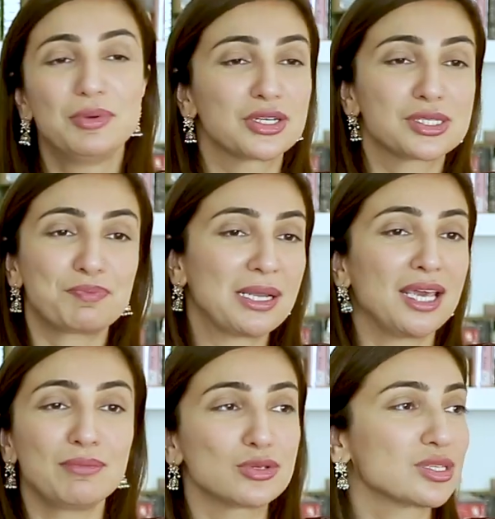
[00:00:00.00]
Because
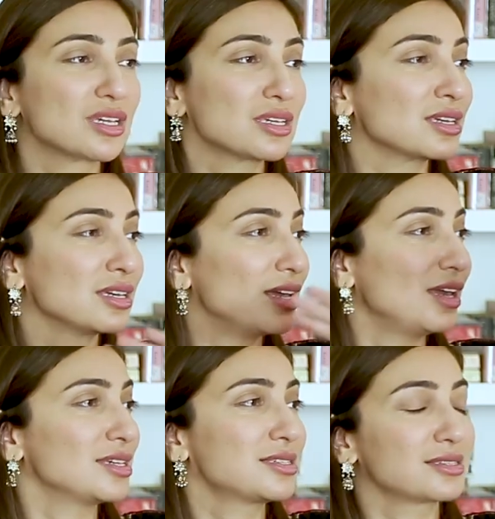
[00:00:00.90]
playing music
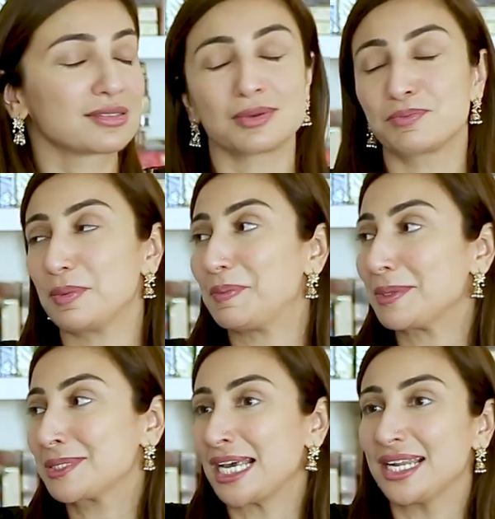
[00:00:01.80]
is
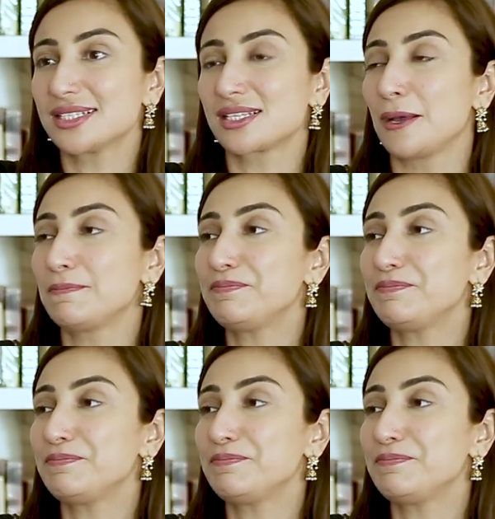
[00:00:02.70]
upsetting some.